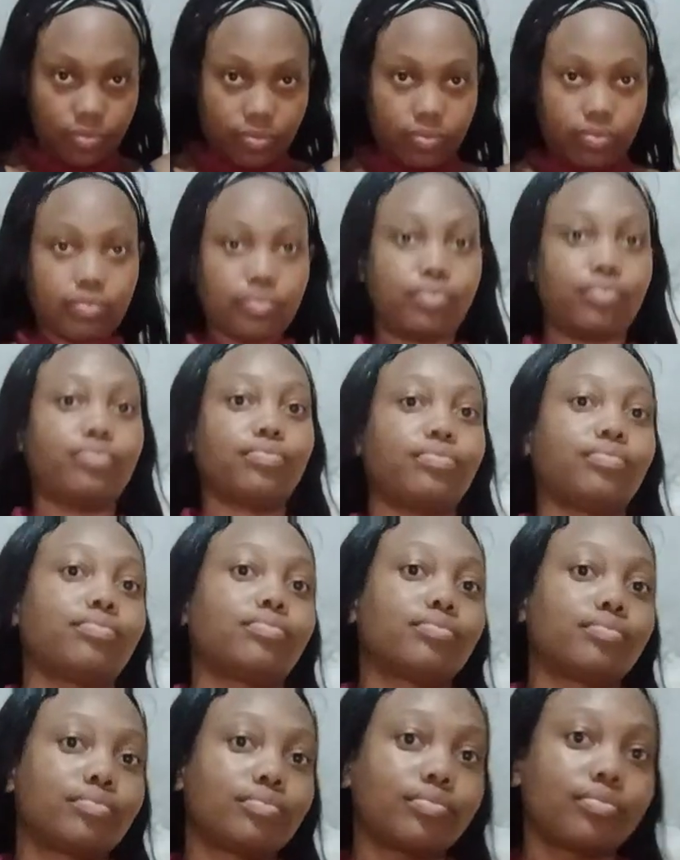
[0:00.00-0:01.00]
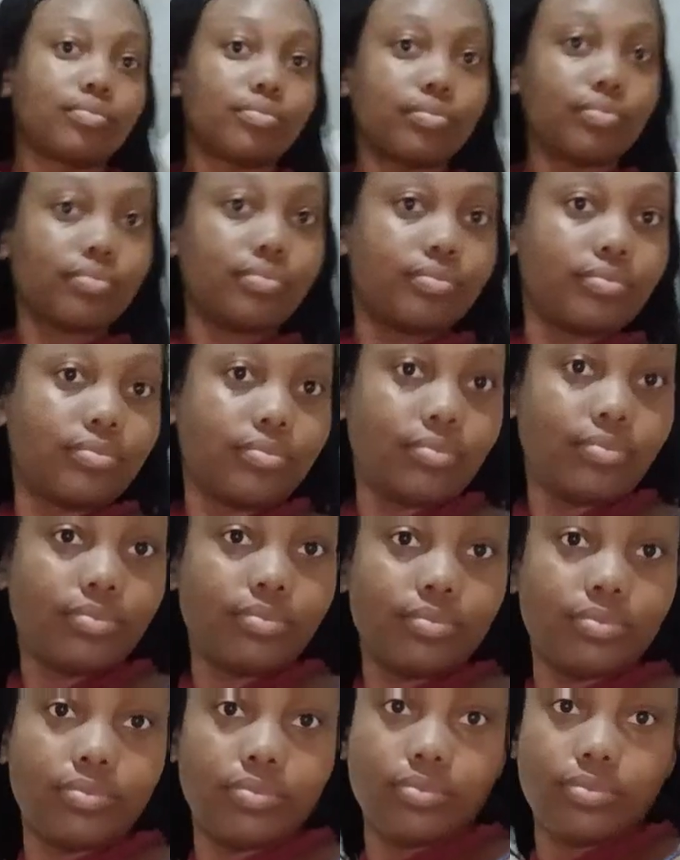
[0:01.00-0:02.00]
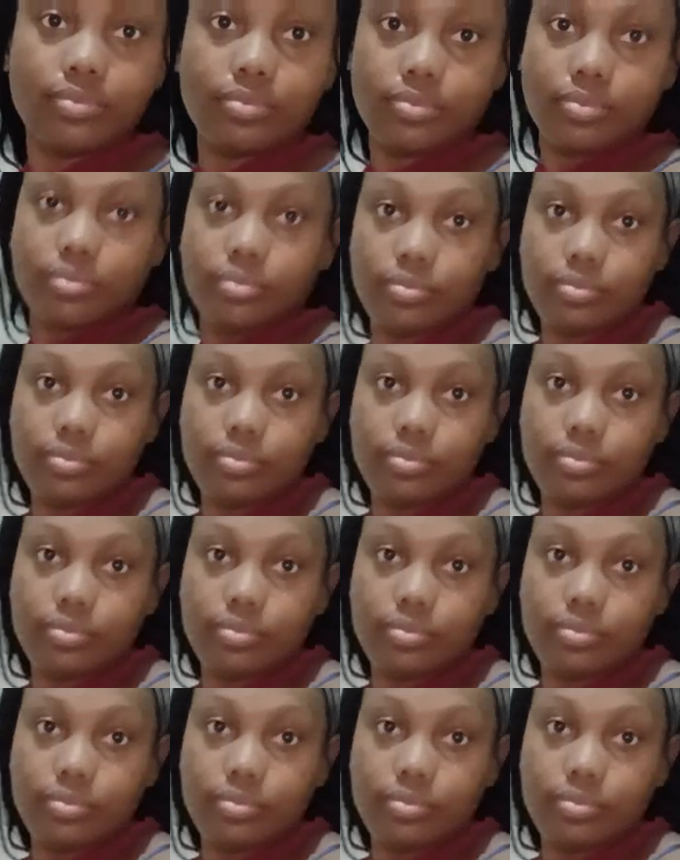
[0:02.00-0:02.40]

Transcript: So this is one of my favorite tops,